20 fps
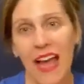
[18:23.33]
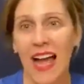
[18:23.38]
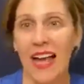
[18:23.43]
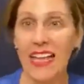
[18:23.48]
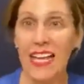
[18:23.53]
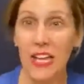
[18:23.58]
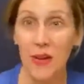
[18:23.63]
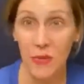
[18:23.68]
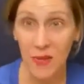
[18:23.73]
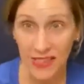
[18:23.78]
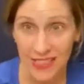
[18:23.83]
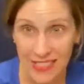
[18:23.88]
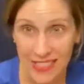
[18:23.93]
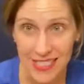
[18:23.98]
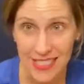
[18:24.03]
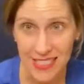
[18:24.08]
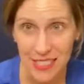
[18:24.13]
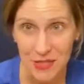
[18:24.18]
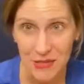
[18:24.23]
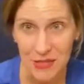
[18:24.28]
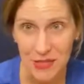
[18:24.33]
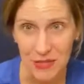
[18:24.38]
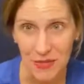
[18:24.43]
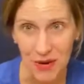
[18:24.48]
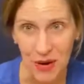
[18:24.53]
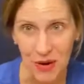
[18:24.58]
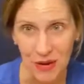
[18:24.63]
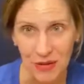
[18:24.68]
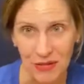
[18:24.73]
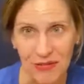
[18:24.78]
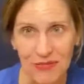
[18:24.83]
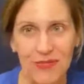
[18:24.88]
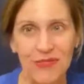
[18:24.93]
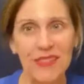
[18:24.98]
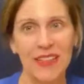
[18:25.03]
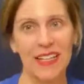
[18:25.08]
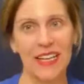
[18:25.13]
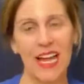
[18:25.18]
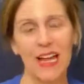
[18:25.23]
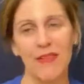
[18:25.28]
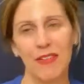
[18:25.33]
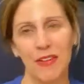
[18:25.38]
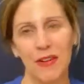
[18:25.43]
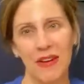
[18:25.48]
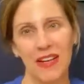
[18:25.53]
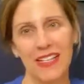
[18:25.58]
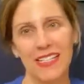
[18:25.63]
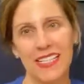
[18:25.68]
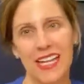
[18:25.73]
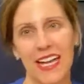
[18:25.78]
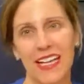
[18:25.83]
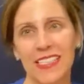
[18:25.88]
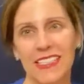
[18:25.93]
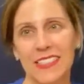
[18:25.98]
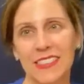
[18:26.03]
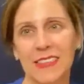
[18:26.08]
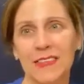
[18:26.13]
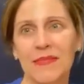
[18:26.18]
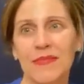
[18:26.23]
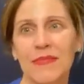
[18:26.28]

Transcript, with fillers: I can't wait to see you tomorrow and have a great day.